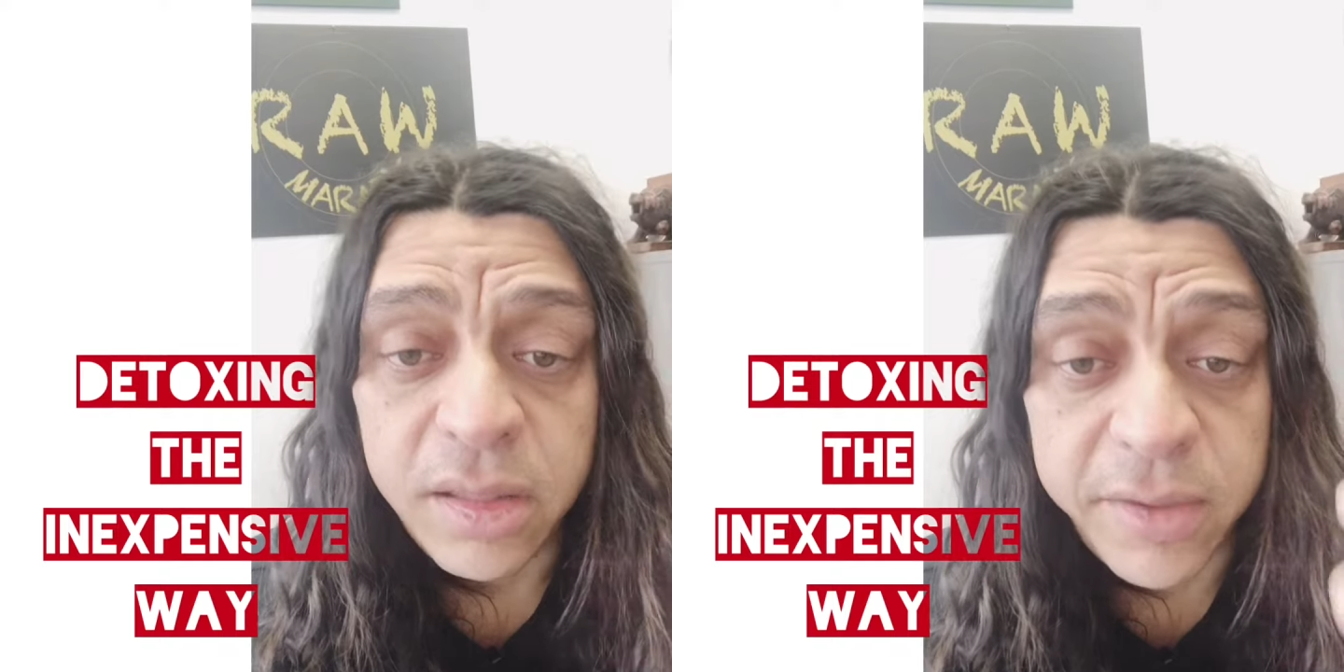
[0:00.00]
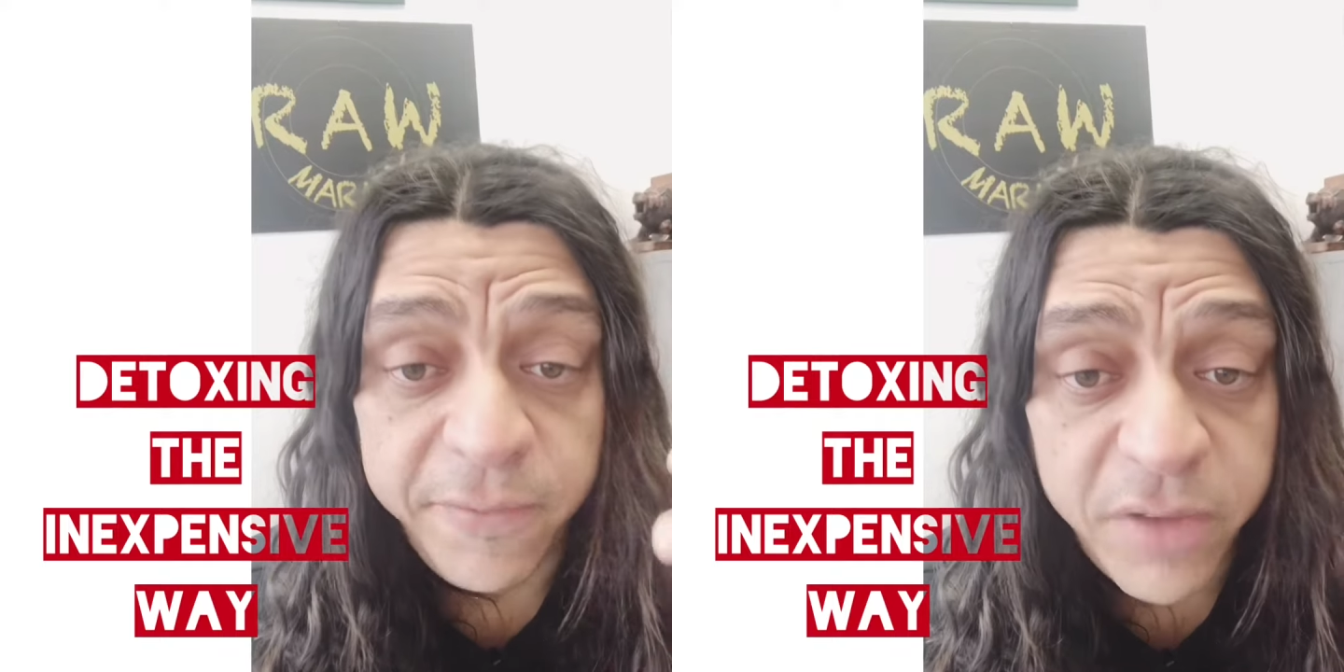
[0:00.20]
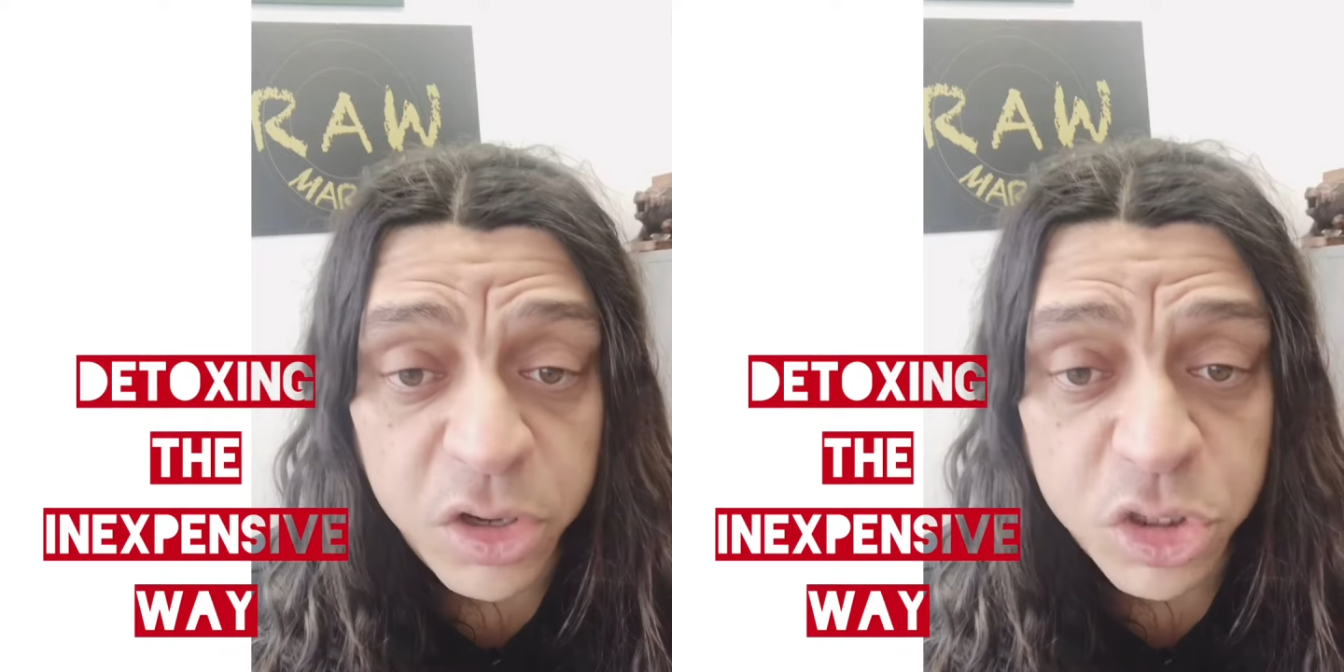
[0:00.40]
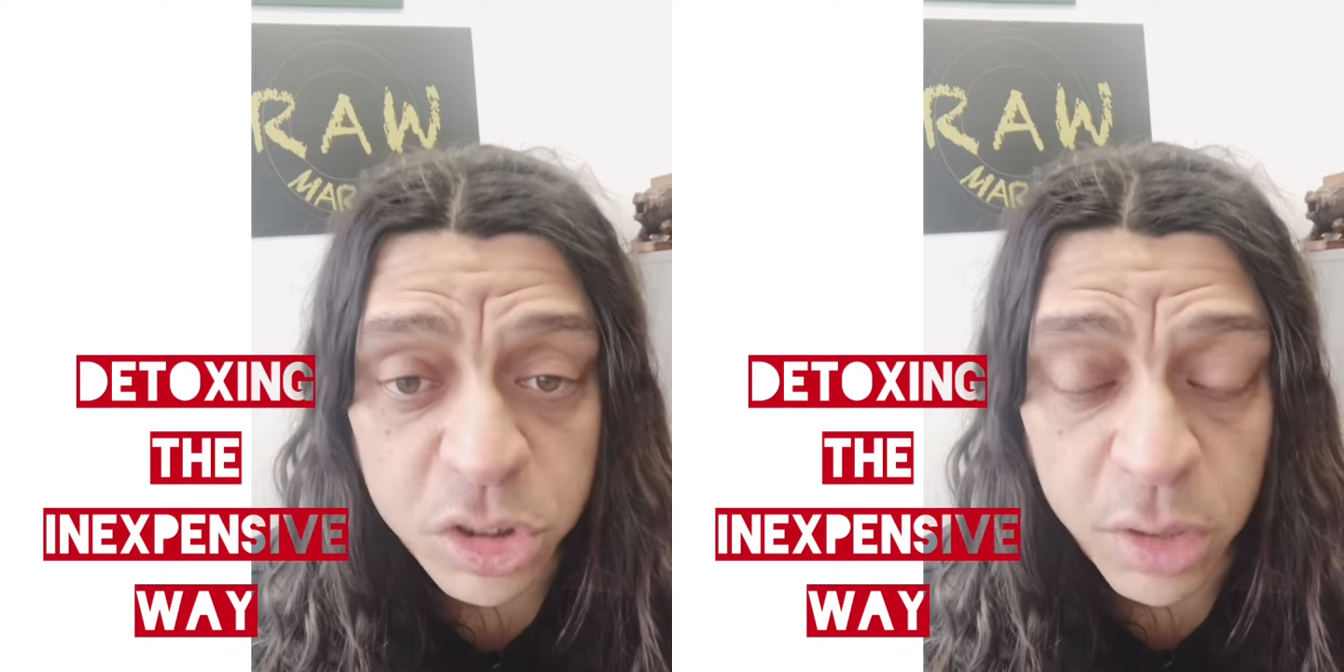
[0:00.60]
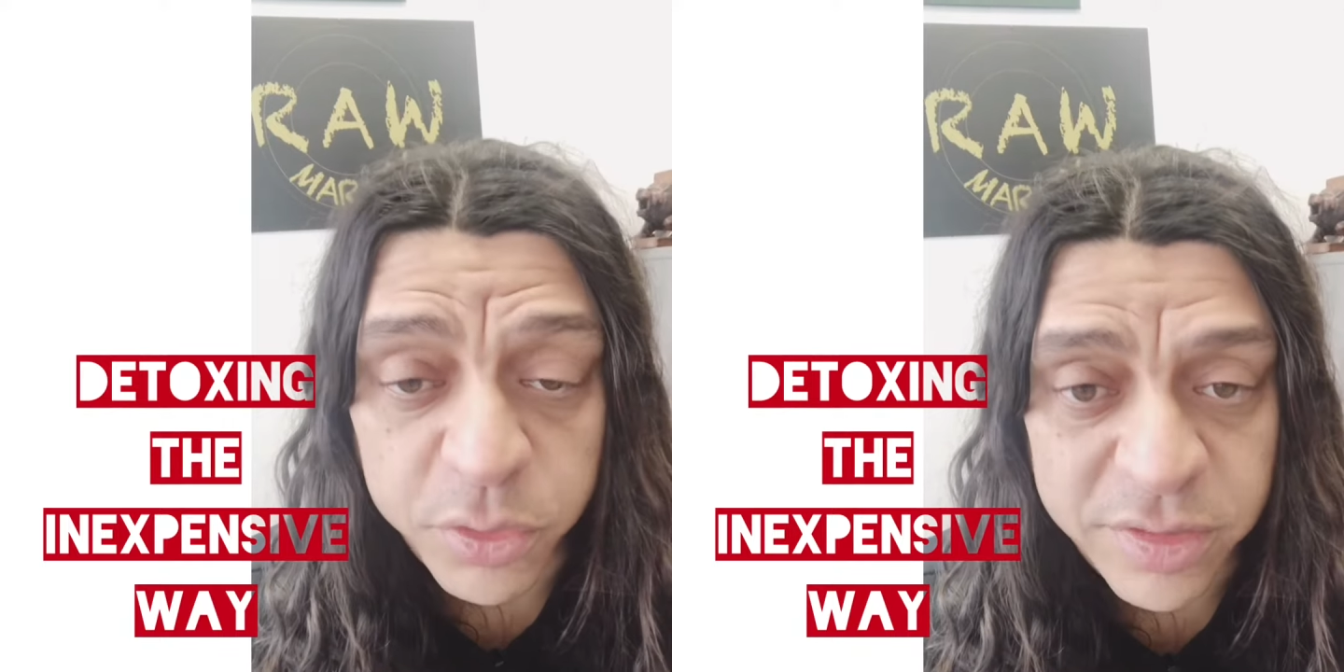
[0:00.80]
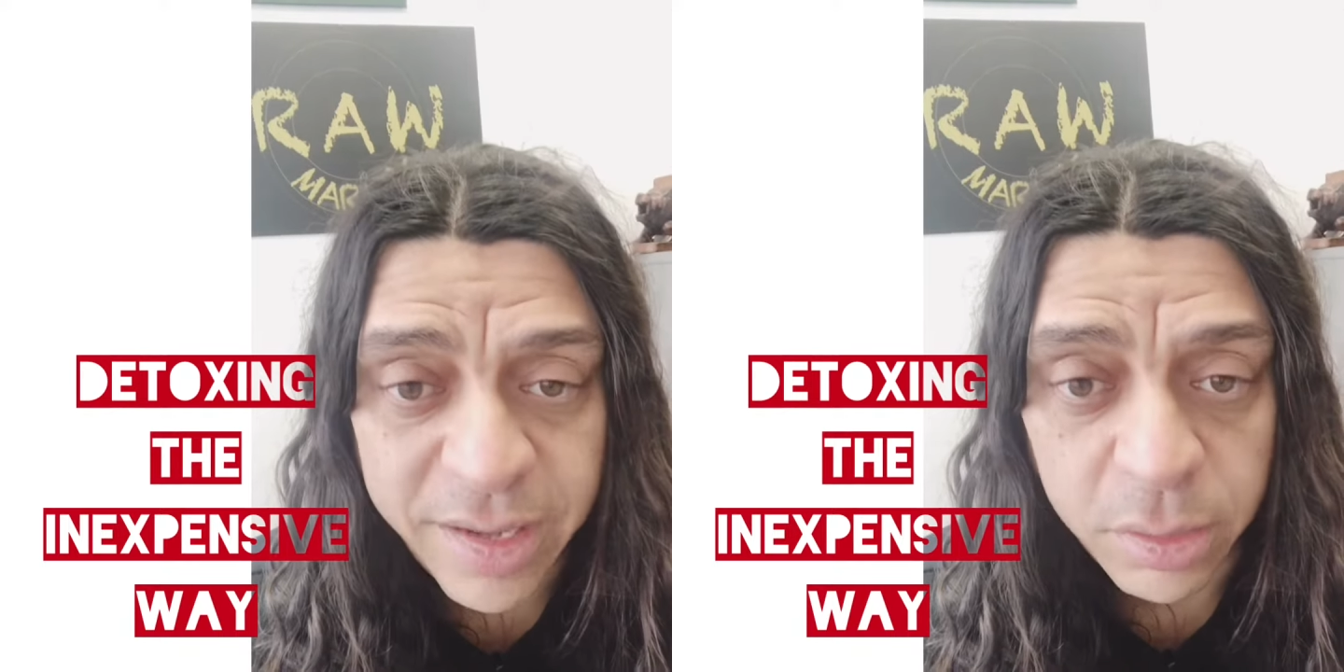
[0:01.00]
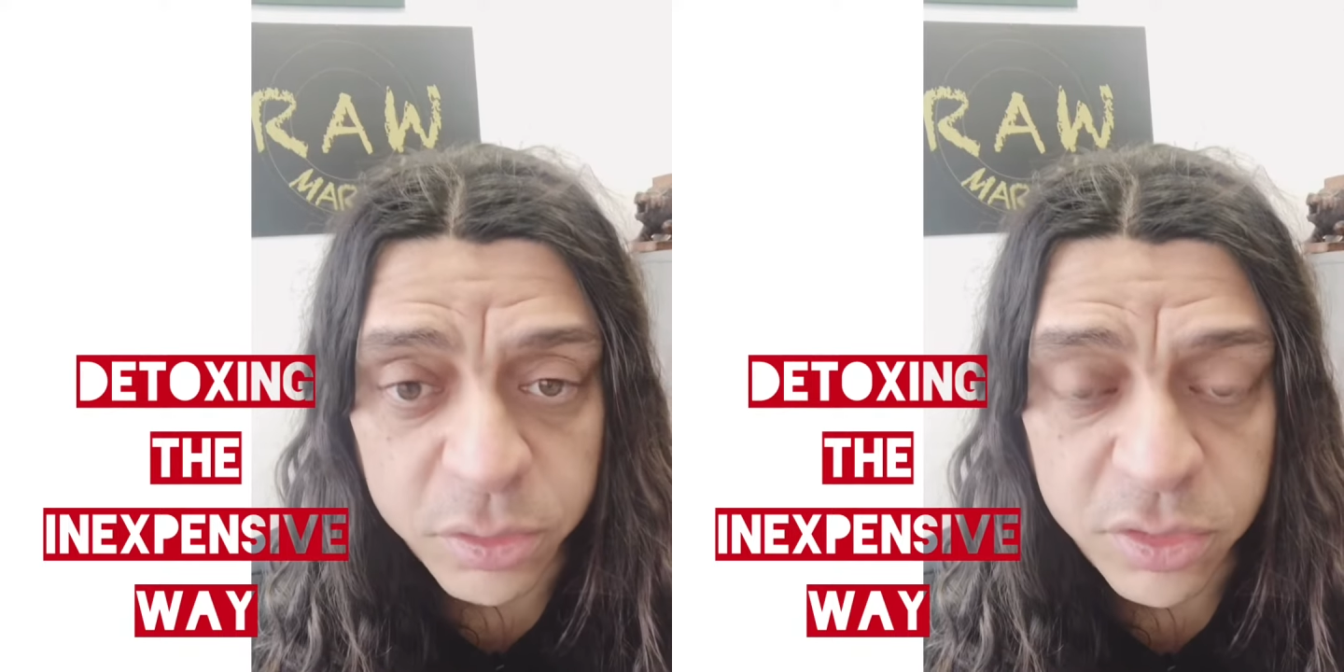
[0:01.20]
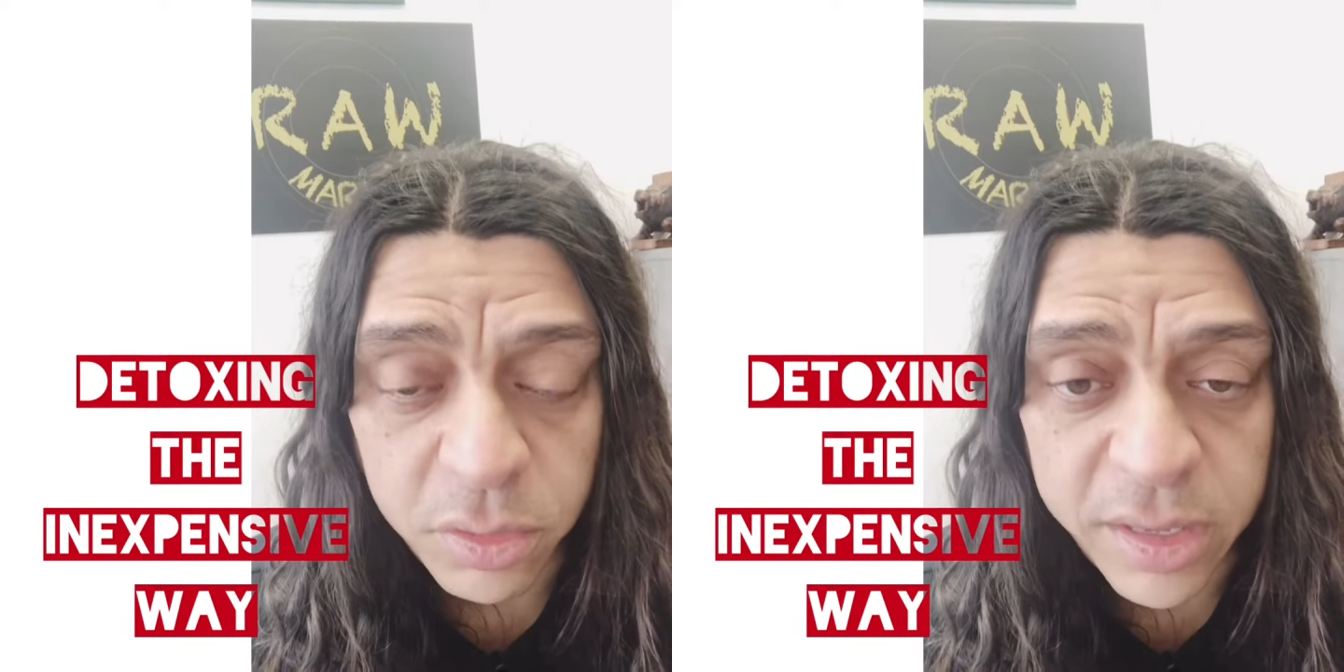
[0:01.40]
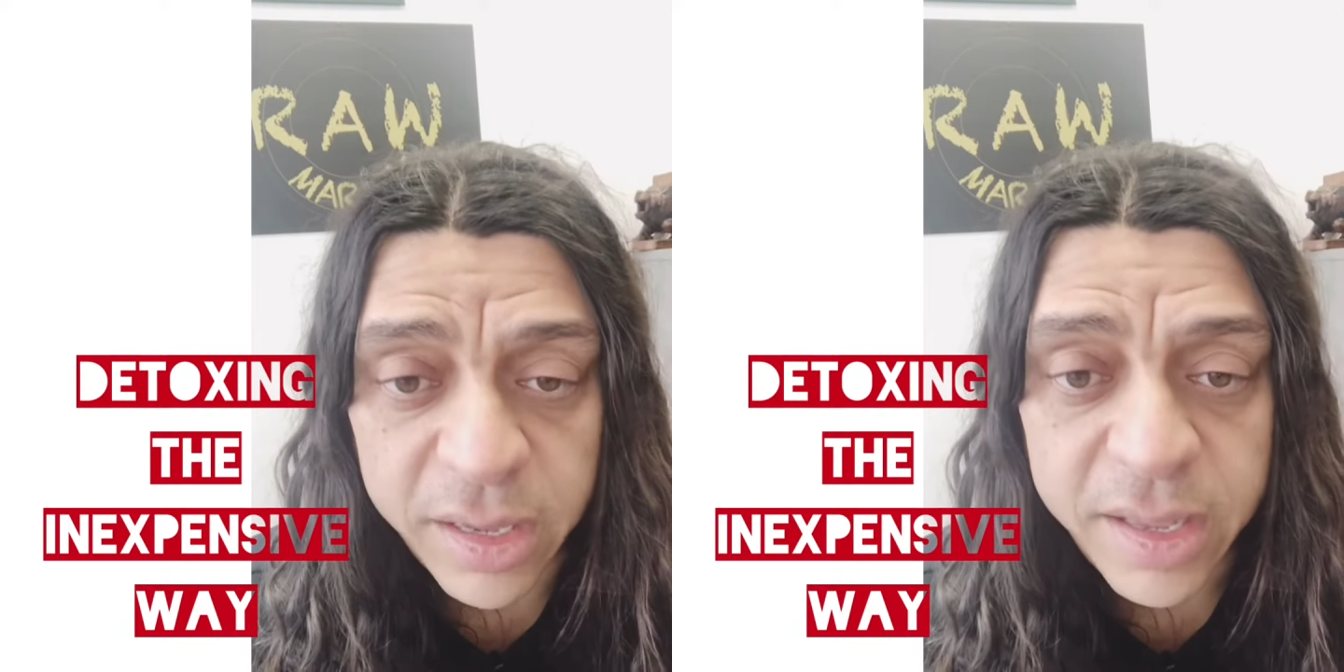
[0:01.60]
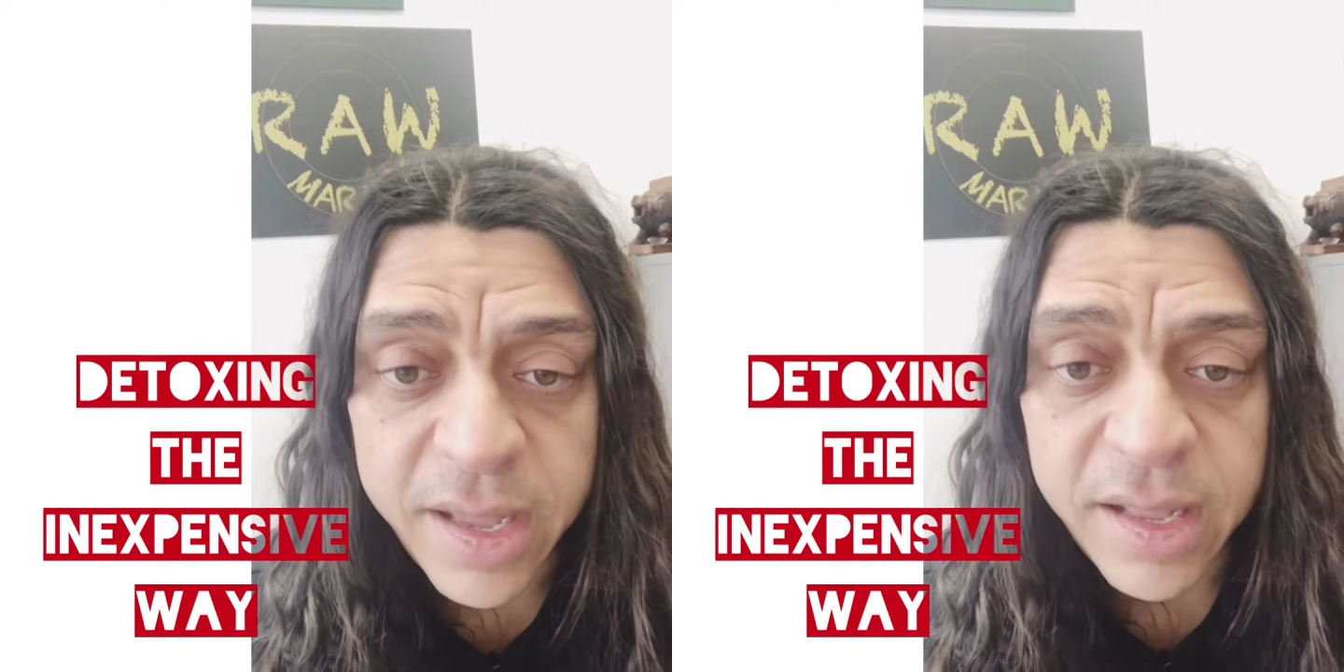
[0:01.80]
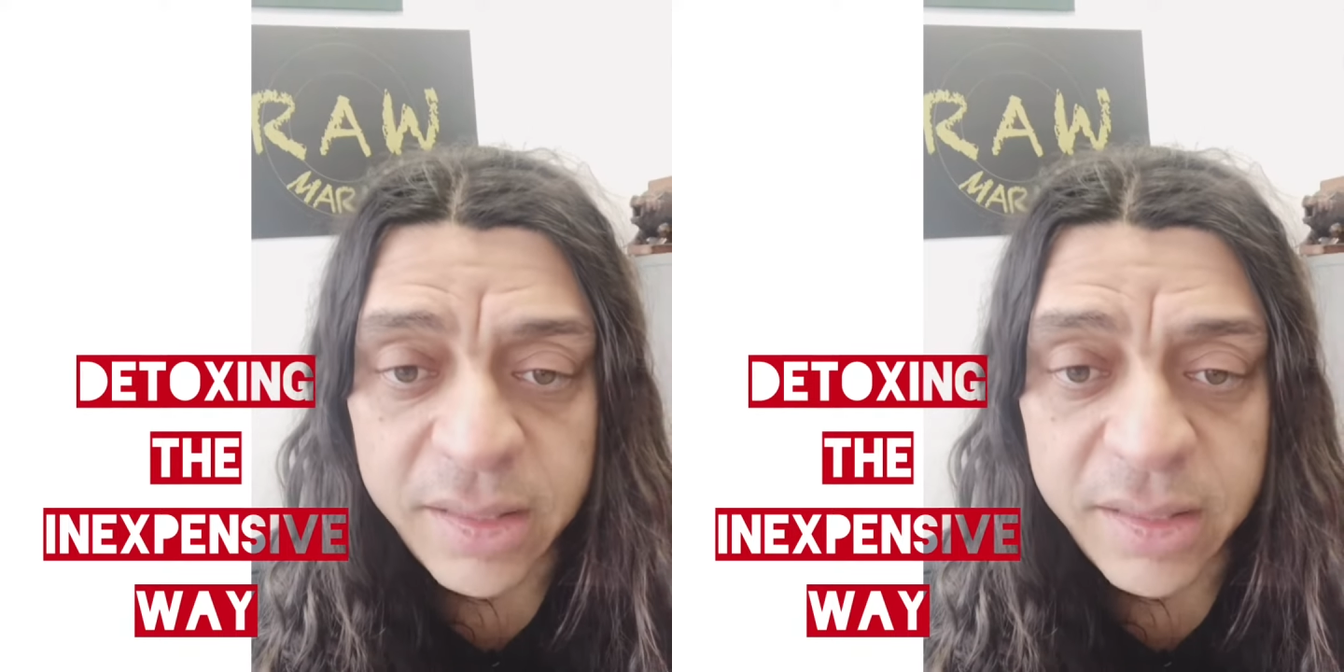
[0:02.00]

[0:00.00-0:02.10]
the function of cells, okay?